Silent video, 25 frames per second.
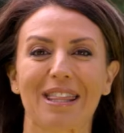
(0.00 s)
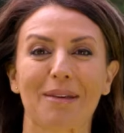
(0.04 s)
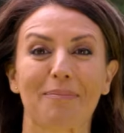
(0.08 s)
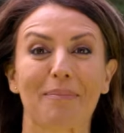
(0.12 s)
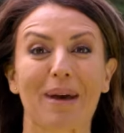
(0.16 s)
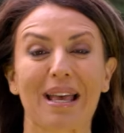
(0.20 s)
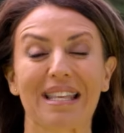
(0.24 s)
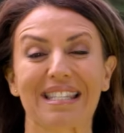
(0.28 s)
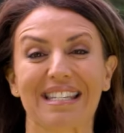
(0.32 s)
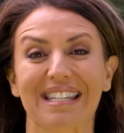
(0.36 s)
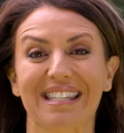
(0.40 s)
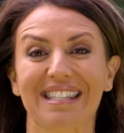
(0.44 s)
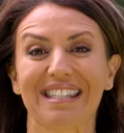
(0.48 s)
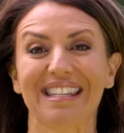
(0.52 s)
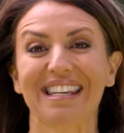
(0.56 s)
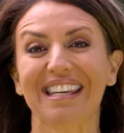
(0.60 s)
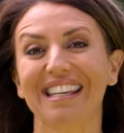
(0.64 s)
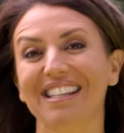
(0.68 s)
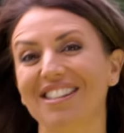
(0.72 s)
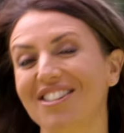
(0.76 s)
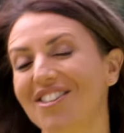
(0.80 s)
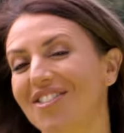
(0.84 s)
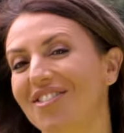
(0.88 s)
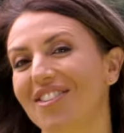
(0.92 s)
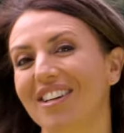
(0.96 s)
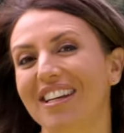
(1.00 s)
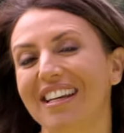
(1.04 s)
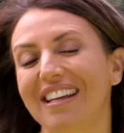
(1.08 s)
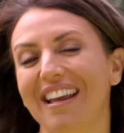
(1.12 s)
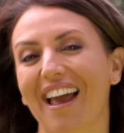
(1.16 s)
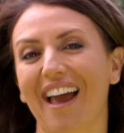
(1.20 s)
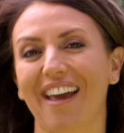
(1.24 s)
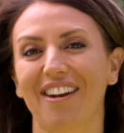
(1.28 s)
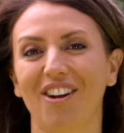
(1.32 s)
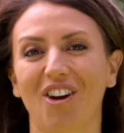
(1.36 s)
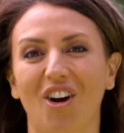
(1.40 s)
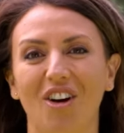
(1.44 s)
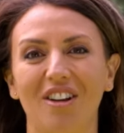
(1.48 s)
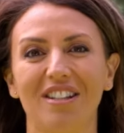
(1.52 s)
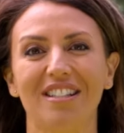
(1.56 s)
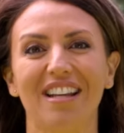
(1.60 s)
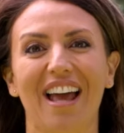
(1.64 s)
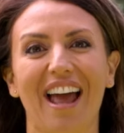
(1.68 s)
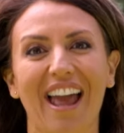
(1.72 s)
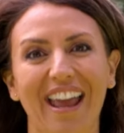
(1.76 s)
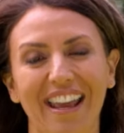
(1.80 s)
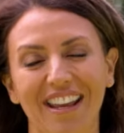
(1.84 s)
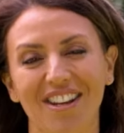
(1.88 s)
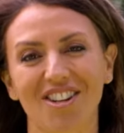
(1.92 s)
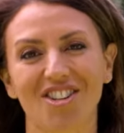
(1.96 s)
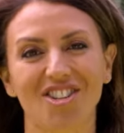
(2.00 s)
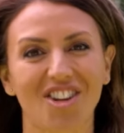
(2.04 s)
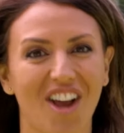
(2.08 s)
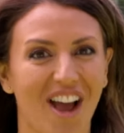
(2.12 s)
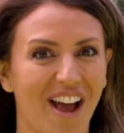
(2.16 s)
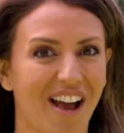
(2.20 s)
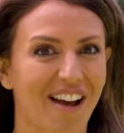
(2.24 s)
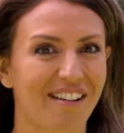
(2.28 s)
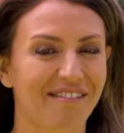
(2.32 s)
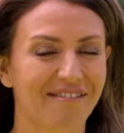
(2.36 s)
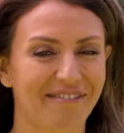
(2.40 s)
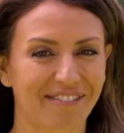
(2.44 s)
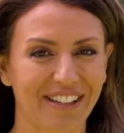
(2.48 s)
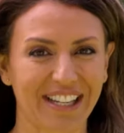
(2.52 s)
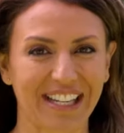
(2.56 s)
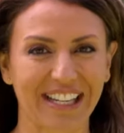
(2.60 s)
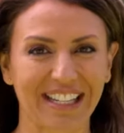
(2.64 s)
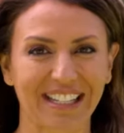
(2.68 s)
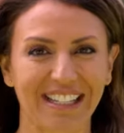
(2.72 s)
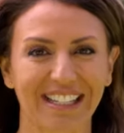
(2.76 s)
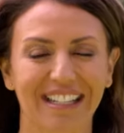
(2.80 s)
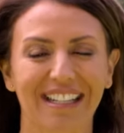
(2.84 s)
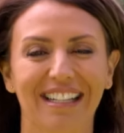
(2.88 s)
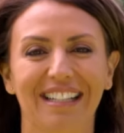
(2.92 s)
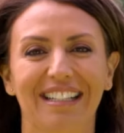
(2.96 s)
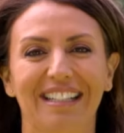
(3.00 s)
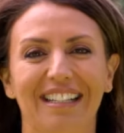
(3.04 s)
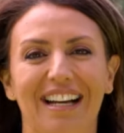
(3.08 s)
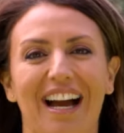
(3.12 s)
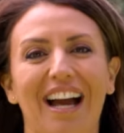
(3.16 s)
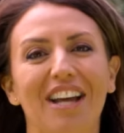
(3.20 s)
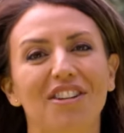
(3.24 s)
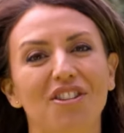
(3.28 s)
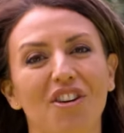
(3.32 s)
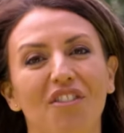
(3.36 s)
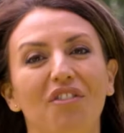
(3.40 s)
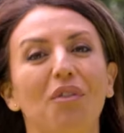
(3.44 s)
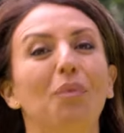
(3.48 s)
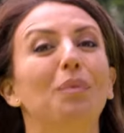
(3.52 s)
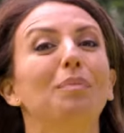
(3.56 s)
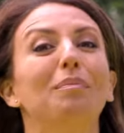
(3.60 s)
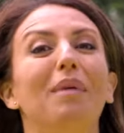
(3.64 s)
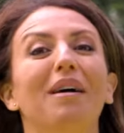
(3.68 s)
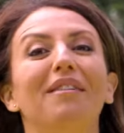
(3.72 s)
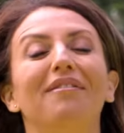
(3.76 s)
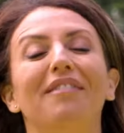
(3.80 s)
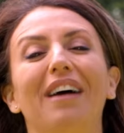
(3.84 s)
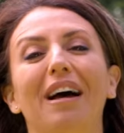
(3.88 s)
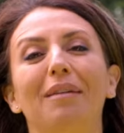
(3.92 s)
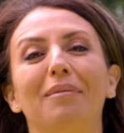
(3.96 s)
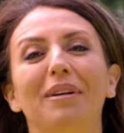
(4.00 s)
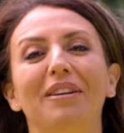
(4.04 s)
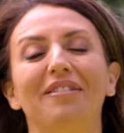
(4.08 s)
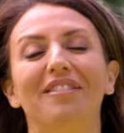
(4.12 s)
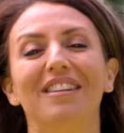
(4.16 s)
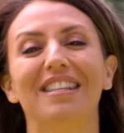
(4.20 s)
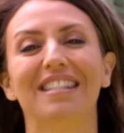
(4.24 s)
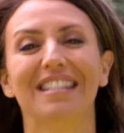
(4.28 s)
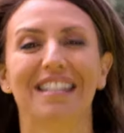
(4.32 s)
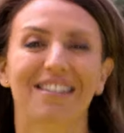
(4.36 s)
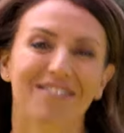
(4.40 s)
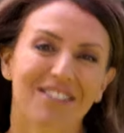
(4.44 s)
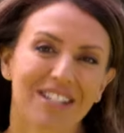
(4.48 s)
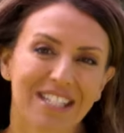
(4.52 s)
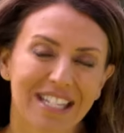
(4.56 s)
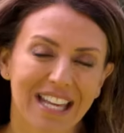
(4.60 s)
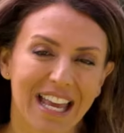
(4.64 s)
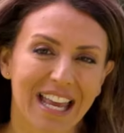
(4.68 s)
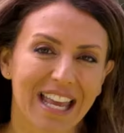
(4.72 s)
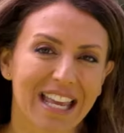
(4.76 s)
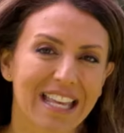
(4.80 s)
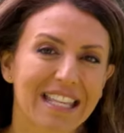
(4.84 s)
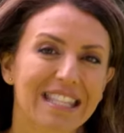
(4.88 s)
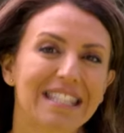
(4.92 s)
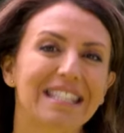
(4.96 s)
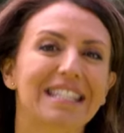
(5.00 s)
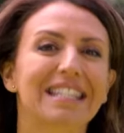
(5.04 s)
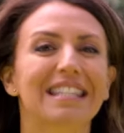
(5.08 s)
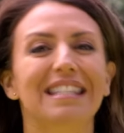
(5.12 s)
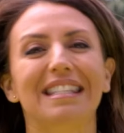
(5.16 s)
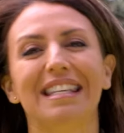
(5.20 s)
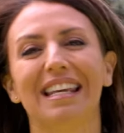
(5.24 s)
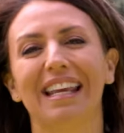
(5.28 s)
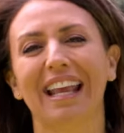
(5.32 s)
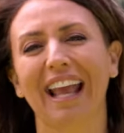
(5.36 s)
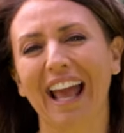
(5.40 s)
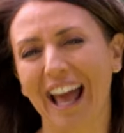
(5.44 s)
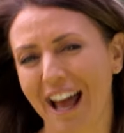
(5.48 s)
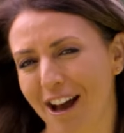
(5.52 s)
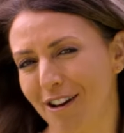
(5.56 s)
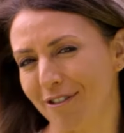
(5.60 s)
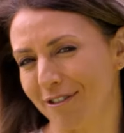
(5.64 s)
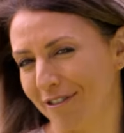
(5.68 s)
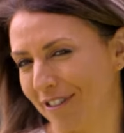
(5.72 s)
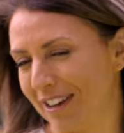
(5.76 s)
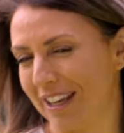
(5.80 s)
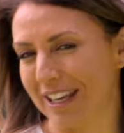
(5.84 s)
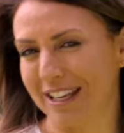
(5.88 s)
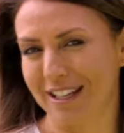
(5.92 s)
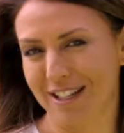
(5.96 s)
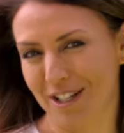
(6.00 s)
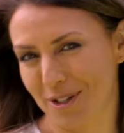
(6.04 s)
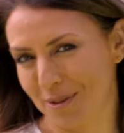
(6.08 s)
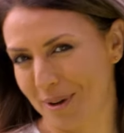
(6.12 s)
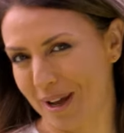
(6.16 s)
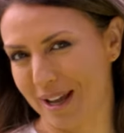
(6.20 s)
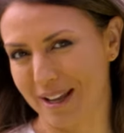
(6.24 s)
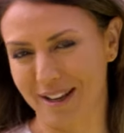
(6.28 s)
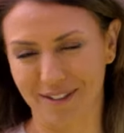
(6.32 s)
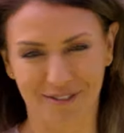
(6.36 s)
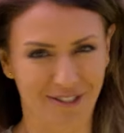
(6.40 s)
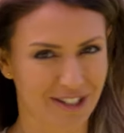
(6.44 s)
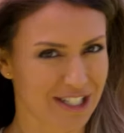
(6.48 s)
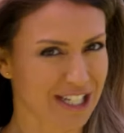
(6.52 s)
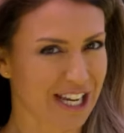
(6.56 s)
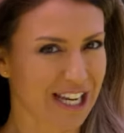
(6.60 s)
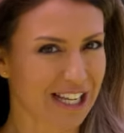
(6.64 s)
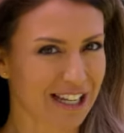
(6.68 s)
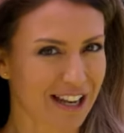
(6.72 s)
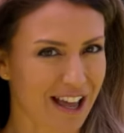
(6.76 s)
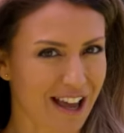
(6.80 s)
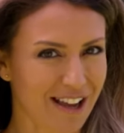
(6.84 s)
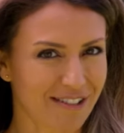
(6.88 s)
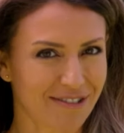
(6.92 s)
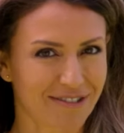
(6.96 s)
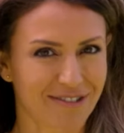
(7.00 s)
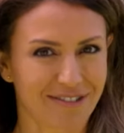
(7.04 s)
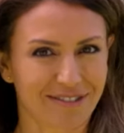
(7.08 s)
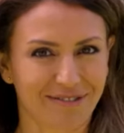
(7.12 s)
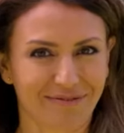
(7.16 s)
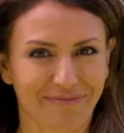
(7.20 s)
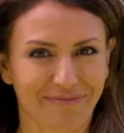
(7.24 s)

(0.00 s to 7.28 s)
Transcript: the Mazda CX-3 and Honda HR-V. I drove it with my family for 7 days to see how it fit into our everyday life.